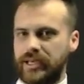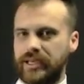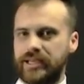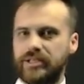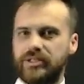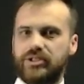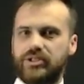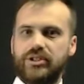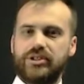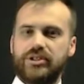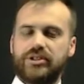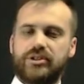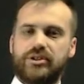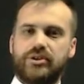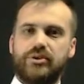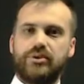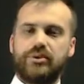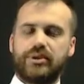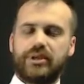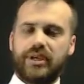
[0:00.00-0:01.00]
is just
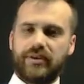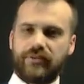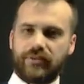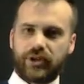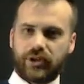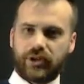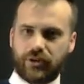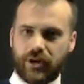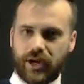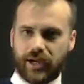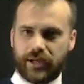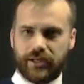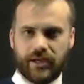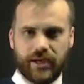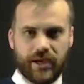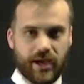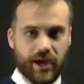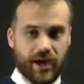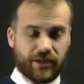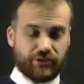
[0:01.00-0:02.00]
to give it a crack
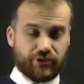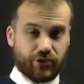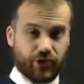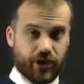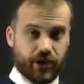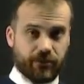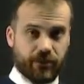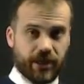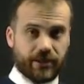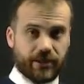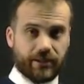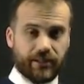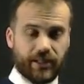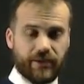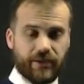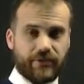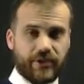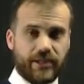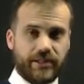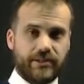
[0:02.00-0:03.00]
and try to make the
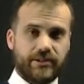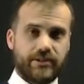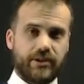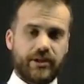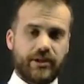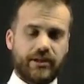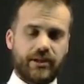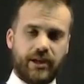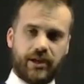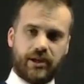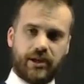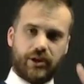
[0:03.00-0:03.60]
left-hand side